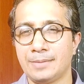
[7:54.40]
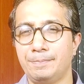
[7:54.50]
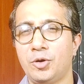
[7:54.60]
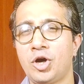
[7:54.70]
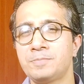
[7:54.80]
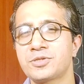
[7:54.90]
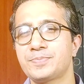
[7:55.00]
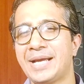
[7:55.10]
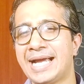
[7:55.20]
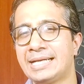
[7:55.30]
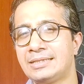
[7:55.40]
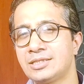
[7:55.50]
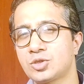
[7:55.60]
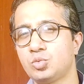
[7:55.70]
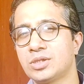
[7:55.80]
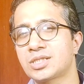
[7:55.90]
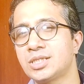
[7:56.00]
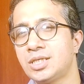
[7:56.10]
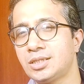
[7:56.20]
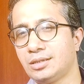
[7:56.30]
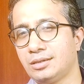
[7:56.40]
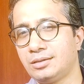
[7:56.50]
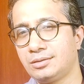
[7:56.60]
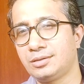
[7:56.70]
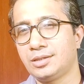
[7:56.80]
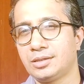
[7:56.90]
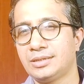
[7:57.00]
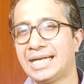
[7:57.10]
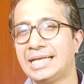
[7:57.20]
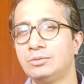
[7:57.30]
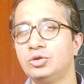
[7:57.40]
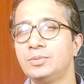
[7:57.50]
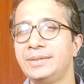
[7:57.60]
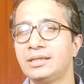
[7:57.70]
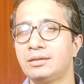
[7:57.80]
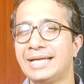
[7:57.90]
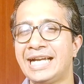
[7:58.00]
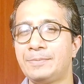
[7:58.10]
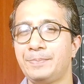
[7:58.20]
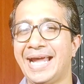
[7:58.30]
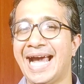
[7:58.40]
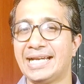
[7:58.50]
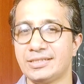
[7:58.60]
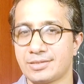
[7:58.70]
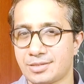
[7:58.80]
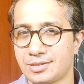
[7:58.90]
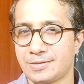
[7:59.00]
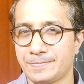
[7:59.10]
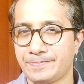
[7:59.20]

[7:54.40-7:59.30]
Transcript: Bob's parents were certain that he would be a great pianist.